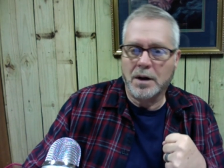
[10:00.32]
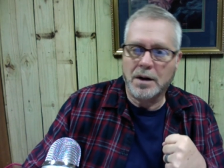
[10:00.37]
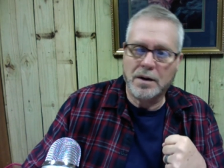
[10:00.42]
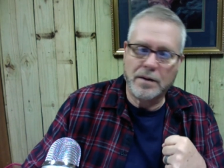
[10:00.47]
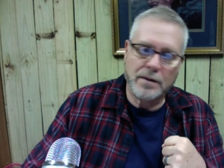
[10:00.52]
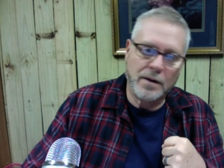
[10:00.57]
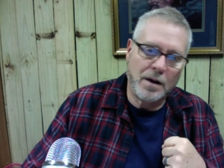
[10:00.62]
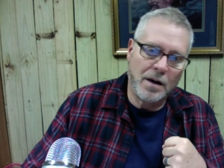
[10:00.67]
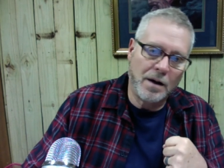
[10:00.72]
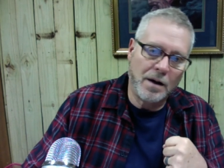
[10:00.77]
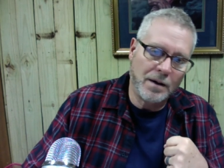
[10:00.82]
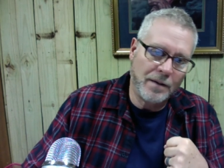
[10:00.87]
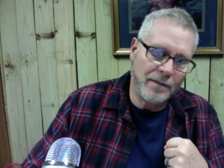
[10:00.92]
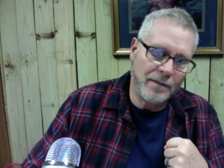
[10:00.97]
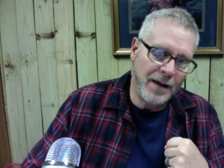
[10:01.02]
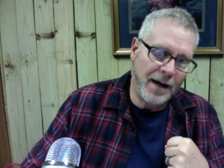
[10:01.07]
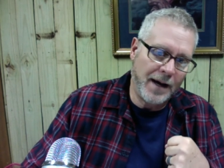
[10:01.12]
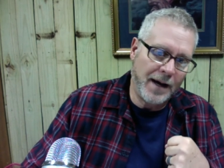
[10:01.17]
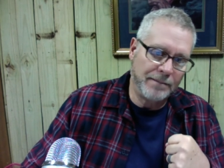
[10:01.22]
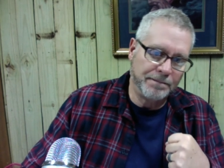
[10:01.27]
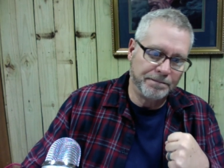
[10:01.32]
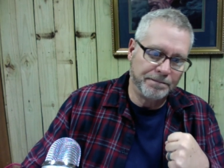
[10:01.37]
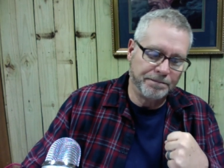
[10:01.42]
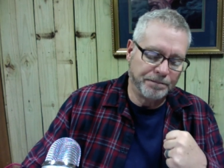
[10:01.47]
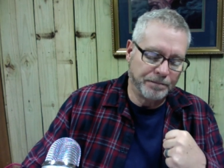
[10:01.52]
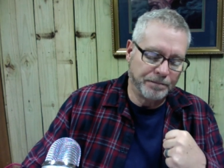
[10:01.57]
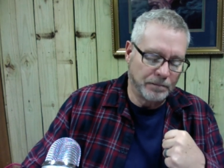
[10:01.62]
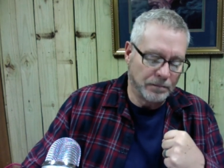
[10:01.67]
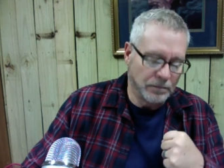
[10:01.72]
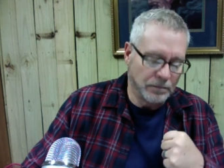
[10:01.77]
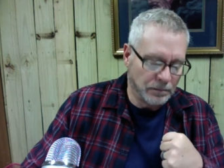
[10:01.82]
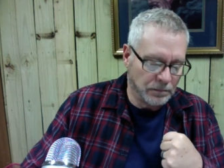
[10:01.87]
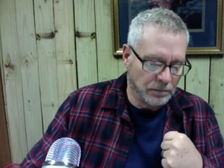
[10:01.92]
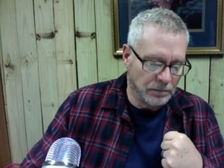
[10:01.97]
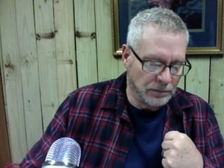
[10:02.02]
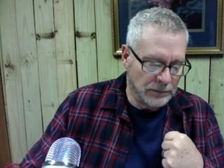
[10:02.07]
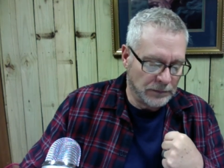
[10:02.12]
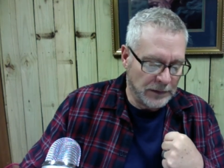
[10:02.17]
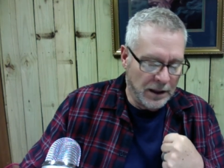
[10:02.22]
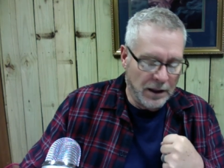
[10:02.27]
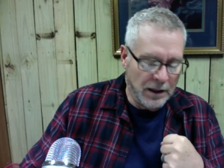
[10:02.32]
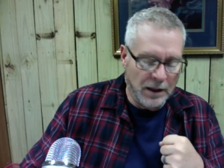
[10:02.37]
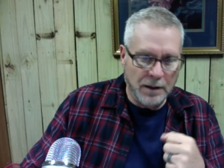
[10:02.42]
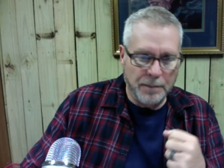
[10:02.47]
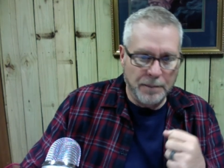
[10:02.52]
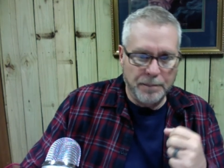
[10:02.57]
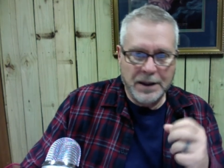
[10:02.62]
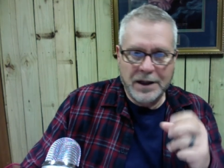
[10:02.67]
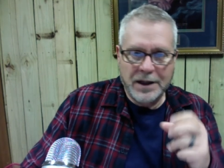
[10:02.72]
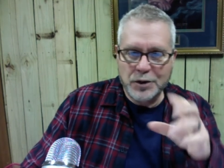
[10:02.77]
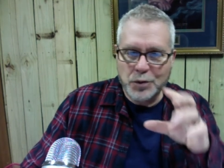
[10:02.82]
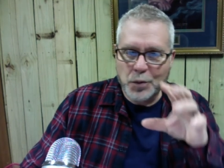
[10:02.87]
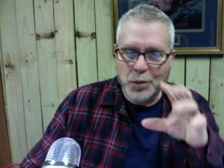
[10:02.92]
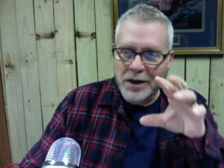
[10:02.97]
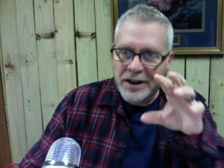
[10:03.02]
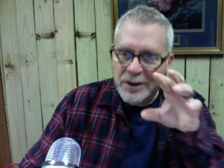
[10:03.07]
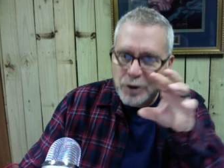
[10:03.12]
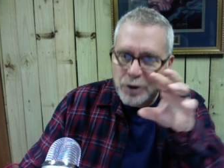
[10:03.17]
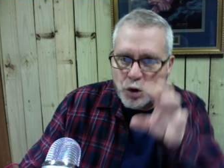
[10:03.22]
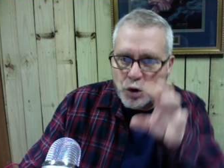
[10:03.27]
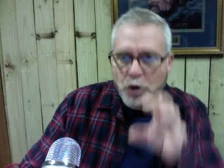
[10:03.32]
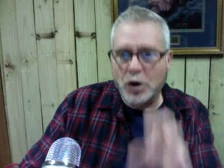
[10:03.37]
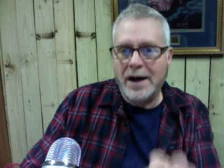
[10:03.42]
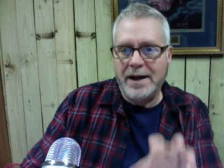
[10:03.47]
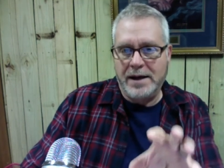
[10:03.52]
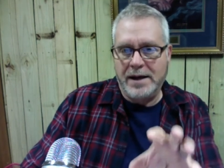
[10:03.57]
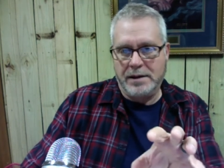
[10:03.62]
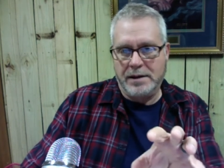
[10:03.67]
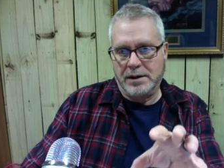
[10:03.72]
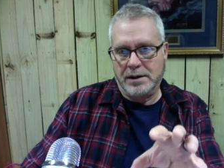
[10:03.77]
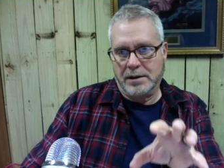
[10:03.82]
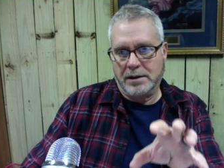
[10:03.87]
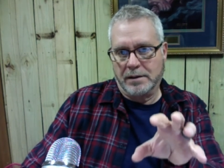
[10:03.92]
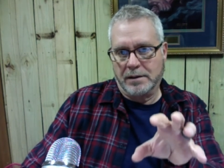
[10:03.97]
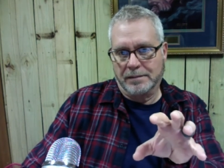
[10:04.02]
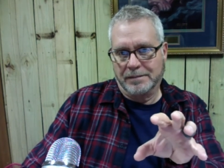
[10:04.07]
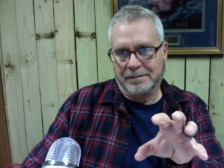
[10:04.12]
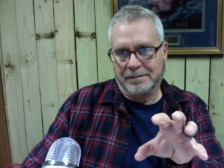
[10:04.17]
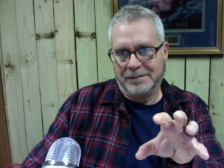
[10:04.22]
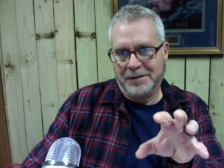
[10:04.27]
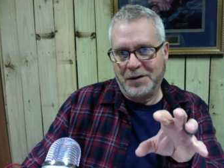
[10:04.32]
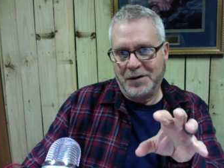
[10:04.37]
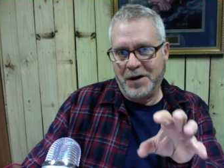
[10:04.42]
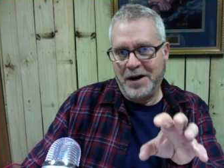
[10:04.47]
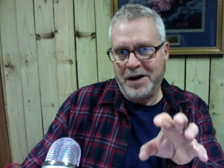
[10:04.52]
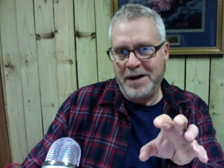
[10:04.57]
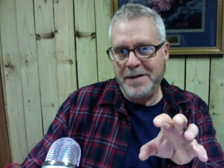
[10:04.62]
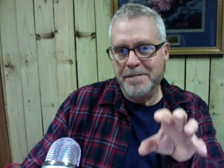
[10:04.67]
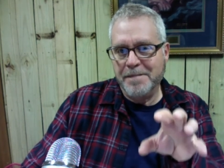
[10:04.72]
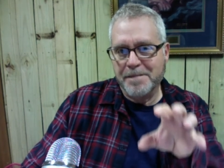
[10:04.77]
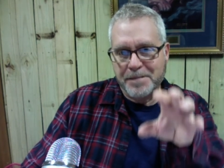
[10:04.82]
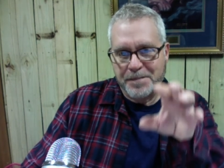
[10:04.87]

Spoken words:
all of that. Because we're in Christ, all right?